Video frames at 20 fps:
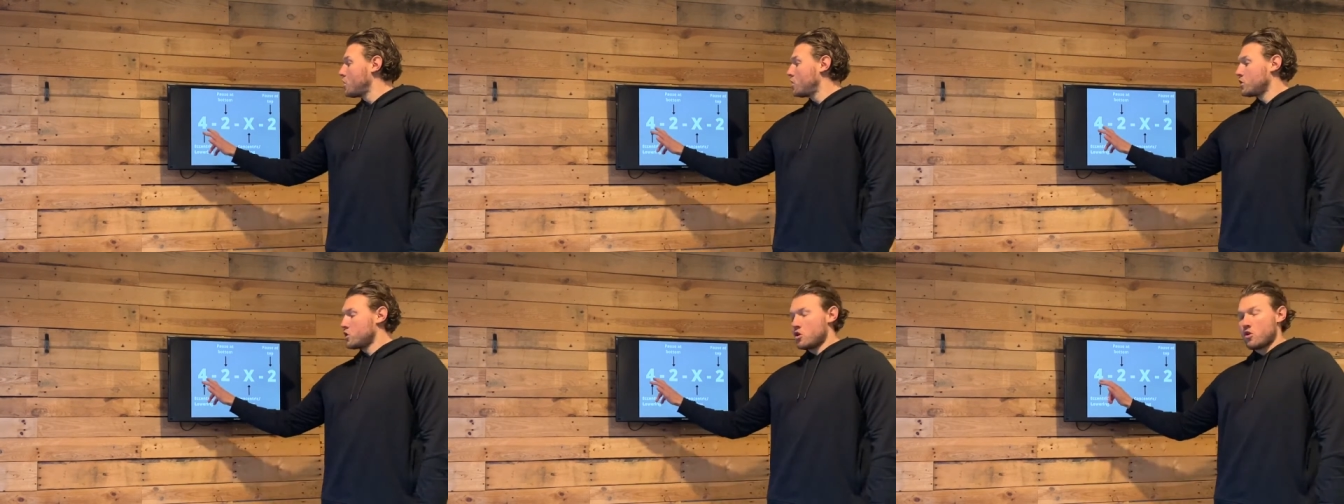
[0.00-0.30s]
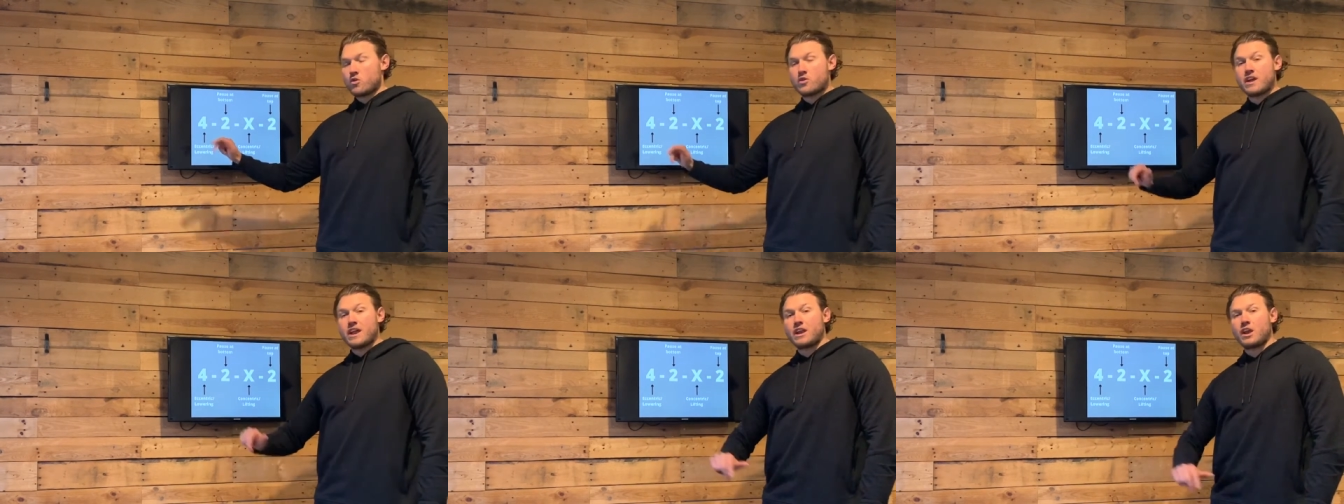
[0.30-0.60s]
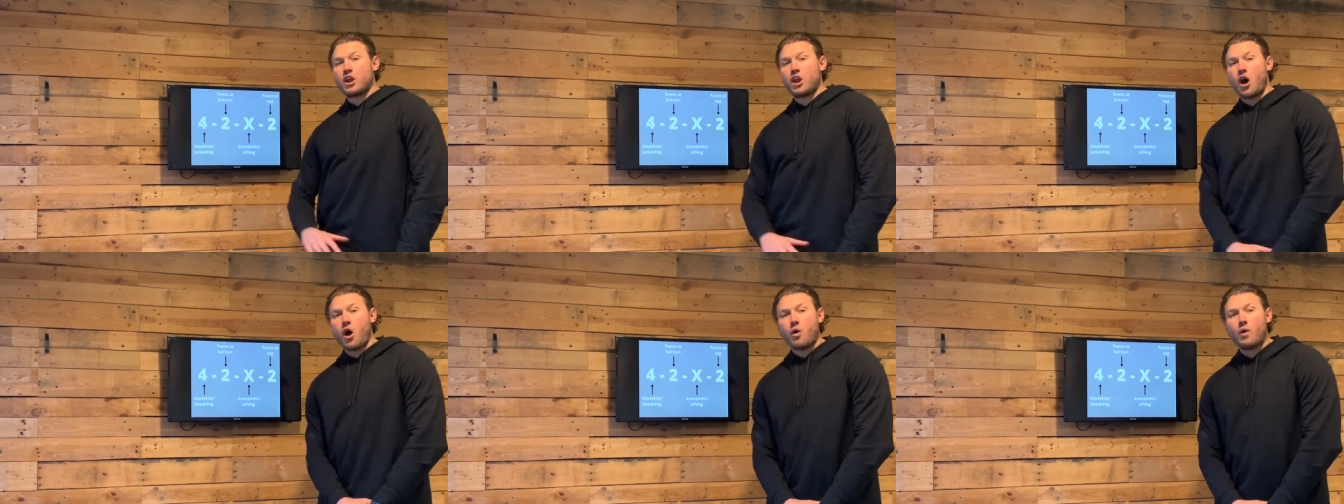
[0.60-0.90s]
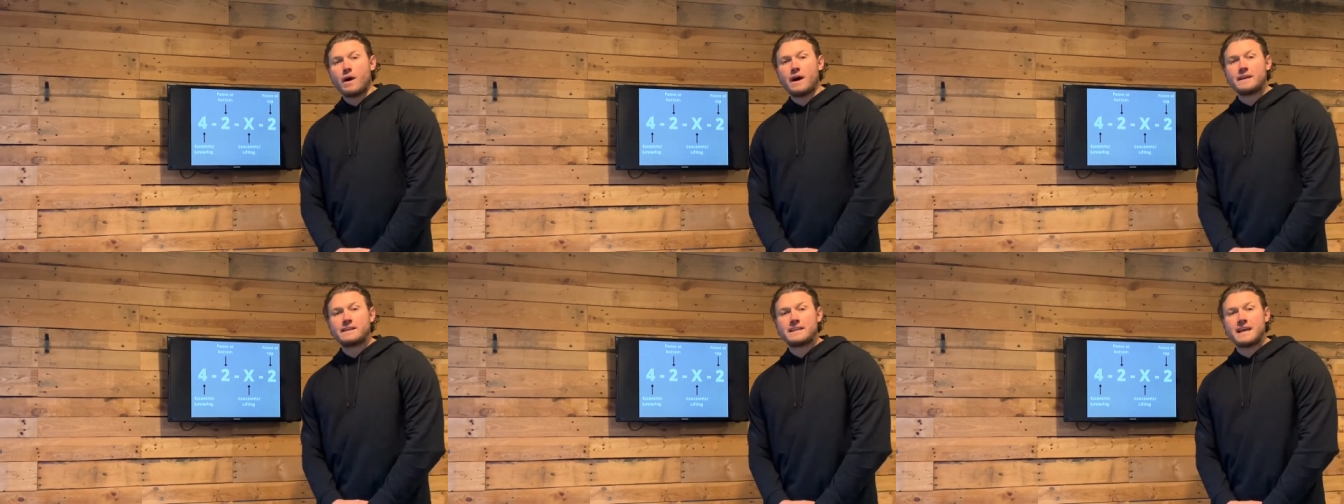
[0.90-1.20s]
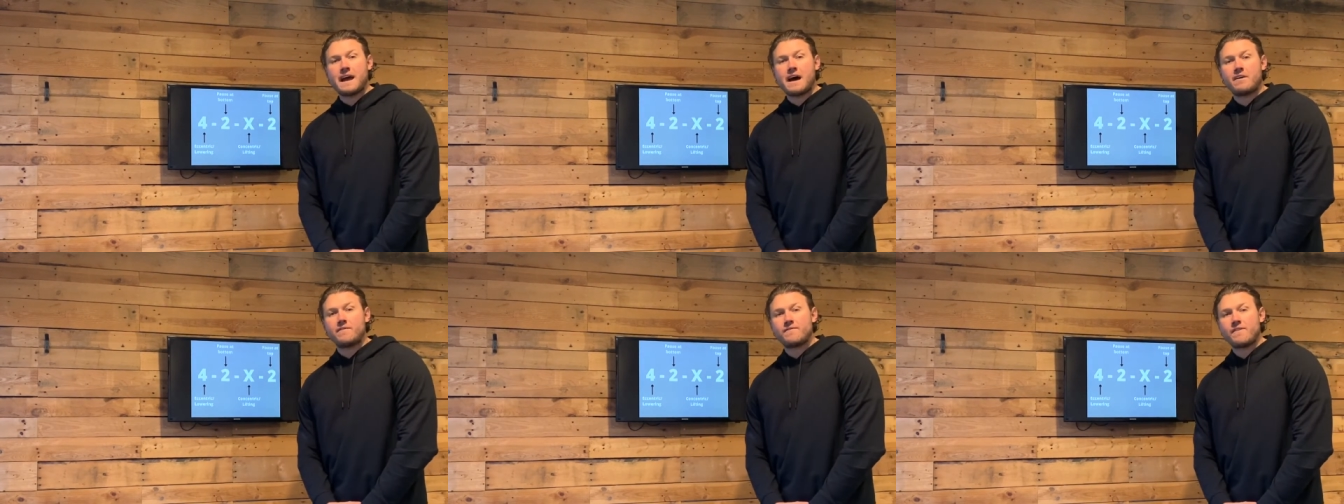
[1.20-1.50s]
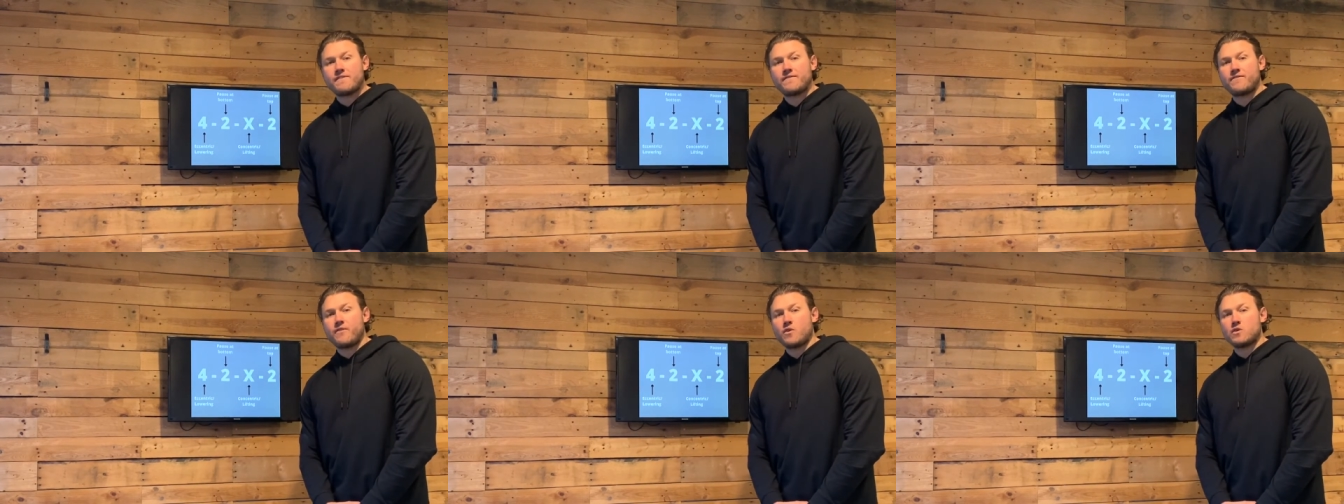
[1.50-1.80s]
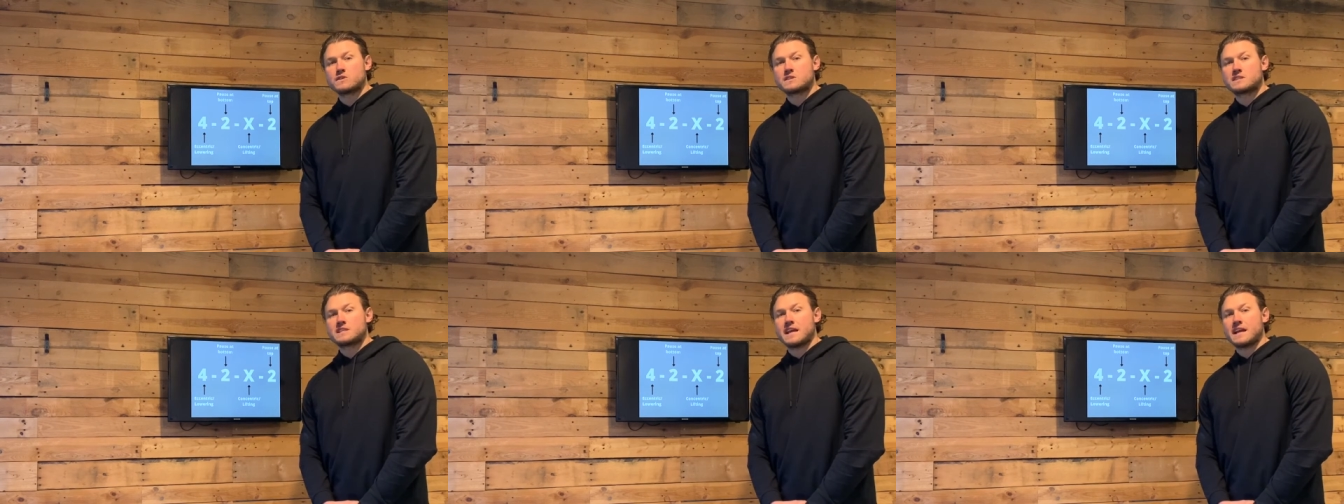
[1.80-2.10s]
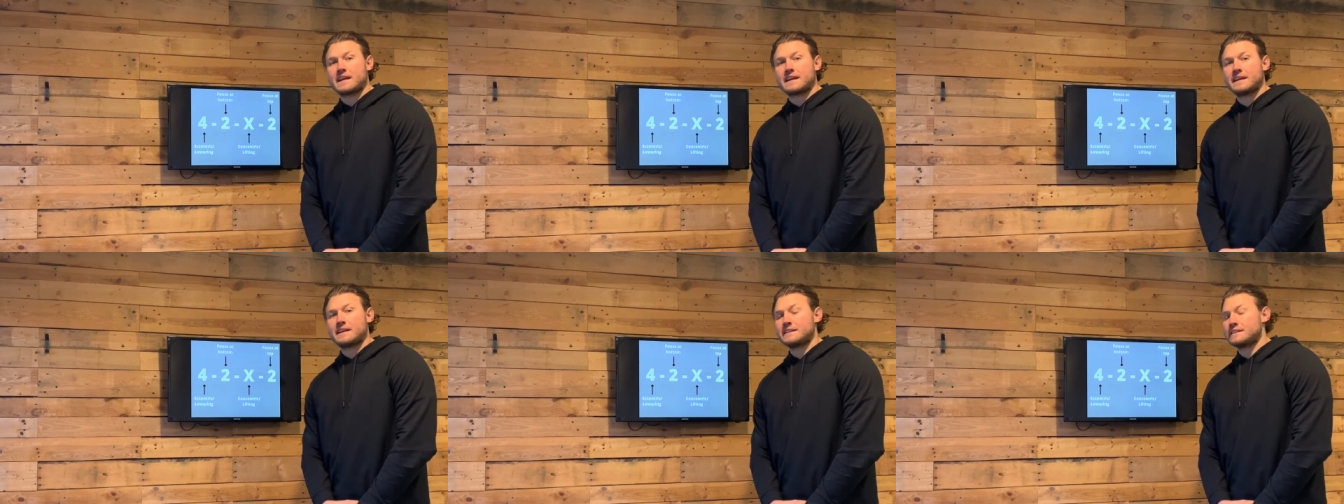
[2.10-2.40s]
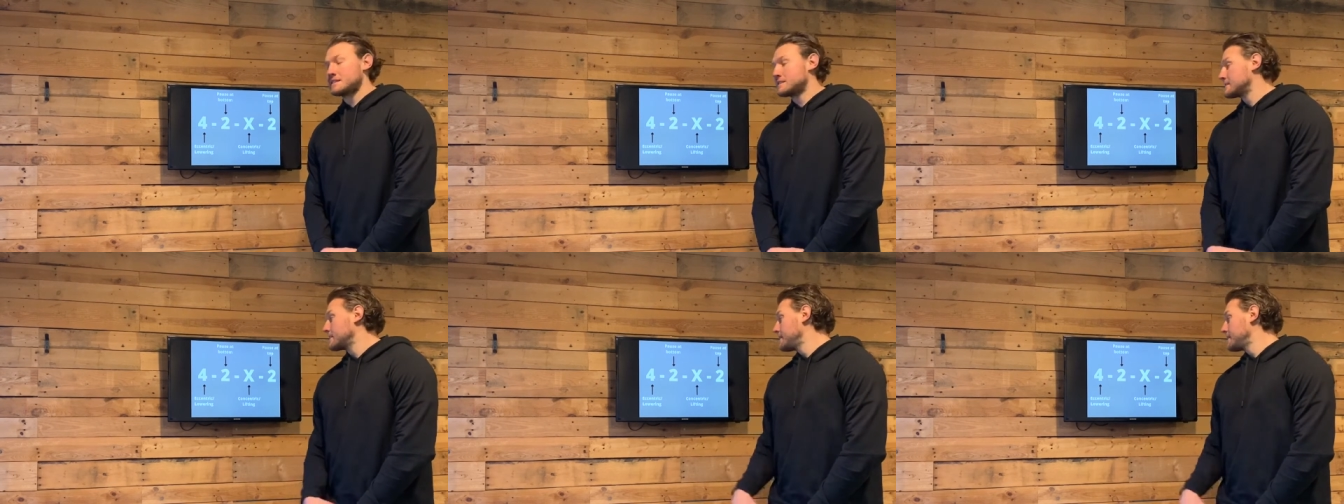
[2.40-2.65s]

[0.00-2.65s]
You'll then lower down for 4 seconds,